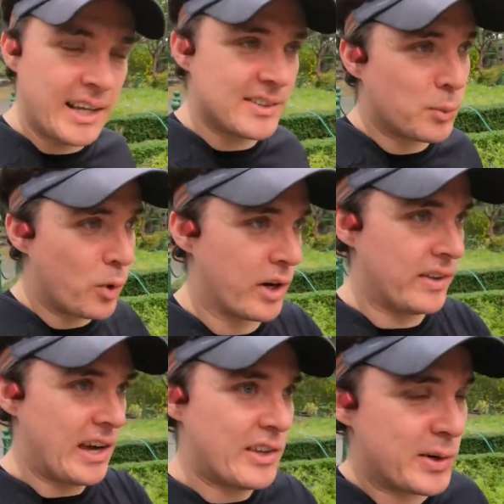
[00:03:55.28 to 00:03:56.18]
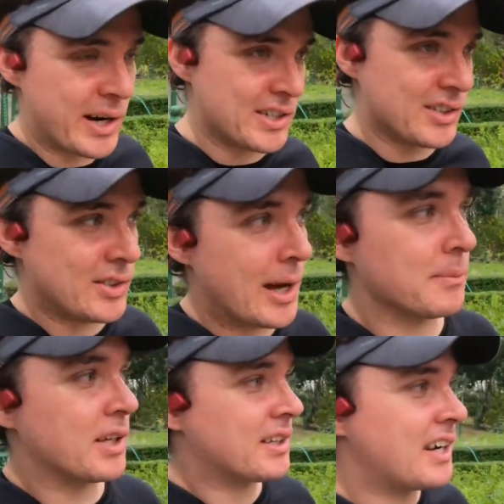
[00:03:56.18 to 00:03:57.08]
need to walk in the other direction, so
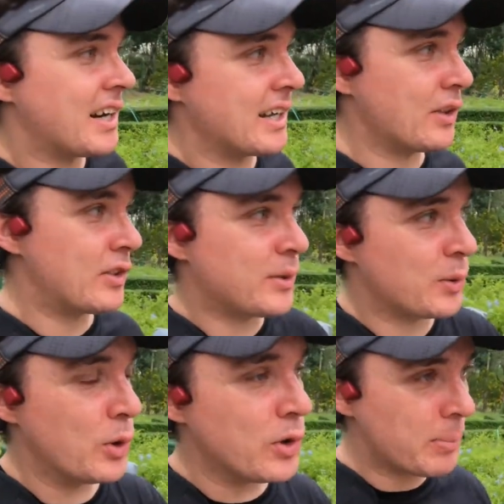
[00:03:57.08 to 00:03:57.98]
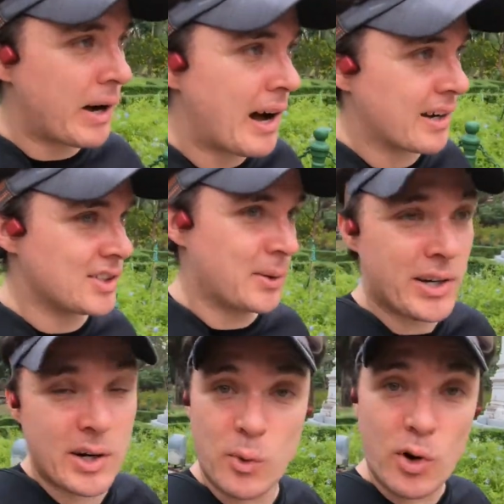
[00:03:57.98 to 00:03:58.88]
I'm cutting through the park so
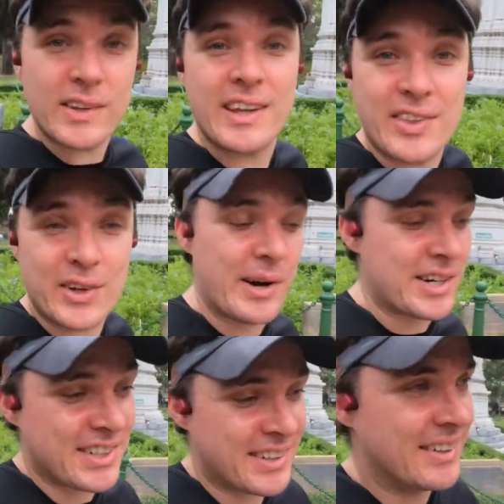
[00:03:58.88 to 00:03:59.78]
I don't walk in the other direction.